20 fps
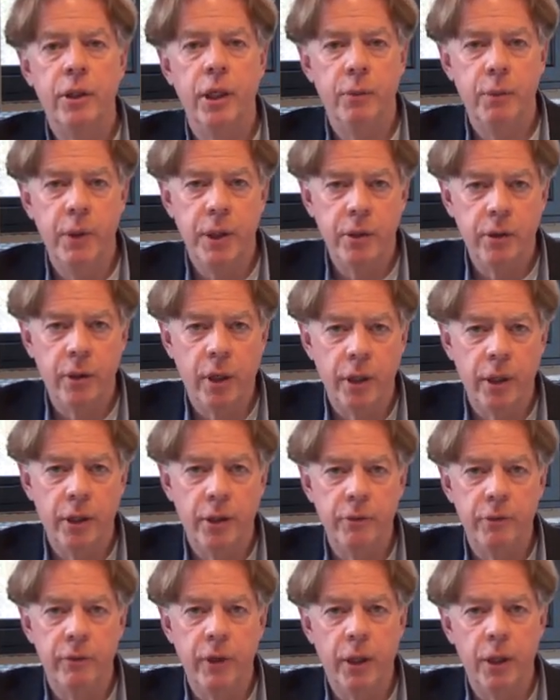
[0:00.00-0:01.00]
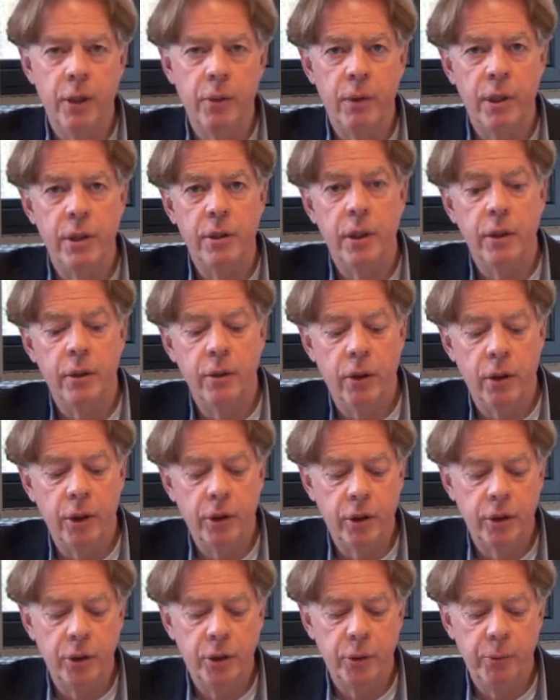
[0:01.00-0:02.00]
that we started to value is that
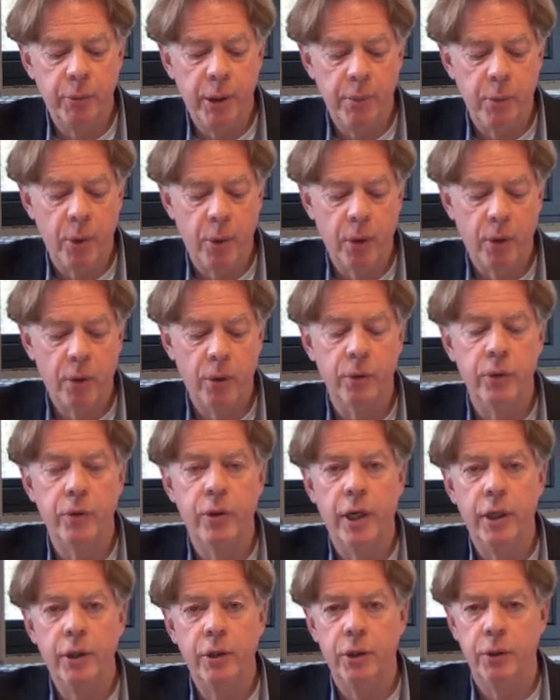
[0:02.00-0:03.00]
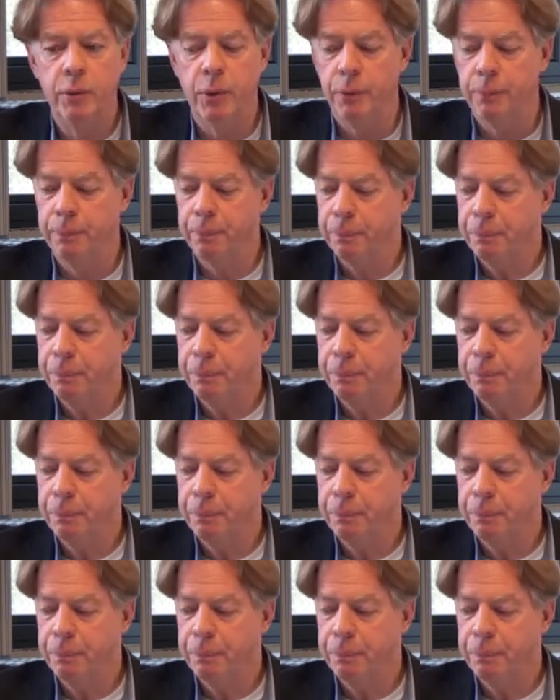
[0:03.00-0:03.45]
knowledge should be more contextual.